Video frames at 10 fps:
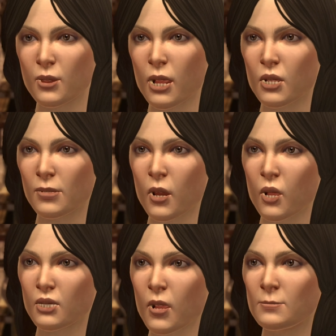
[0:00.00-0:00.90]
They have
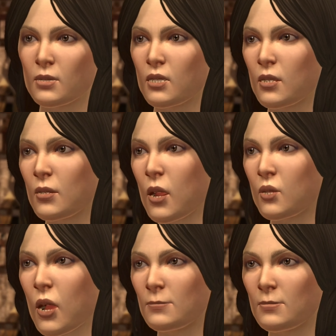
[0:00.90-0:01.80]
no jobs,
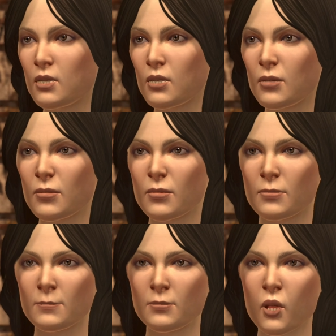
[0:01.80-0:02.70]
no homes.
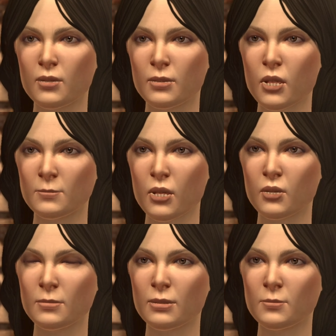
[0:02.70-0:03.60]
Most can
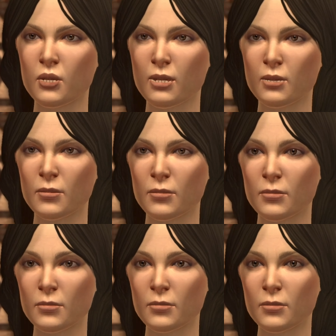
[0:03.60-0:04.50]
barely buy bread.
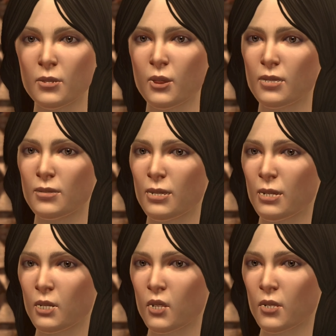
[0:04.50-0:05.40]
This
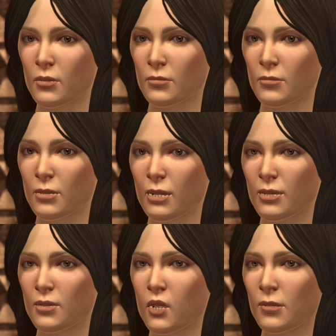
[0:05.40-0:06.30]
healer,
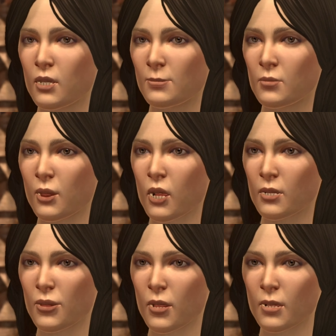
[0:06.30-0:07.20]
he serves them
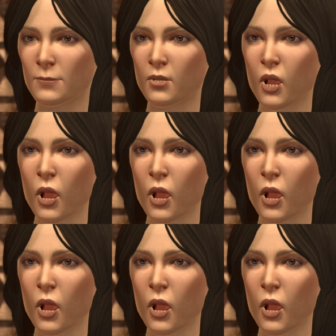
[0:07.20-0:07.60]
without thought for